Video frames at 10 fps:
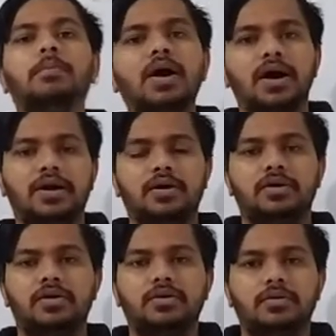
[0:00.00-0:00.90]
bird
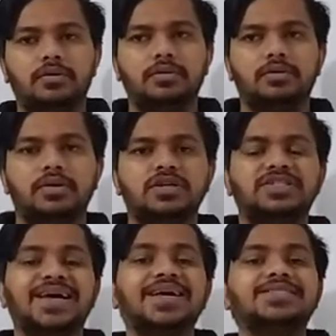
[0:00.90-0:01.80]

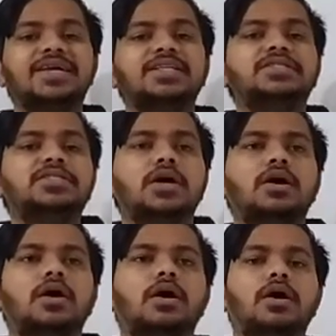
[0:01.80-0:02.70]
starts
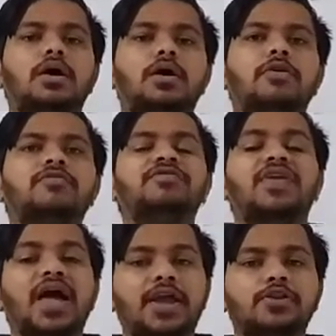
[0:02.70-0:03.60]
its
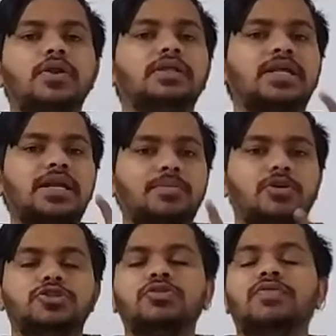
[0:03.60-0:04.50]
flying, during the time
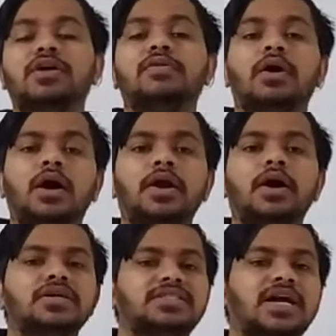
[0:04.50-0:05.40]
also we have
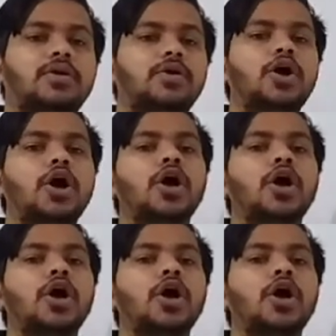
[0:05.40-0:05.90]
heard a sound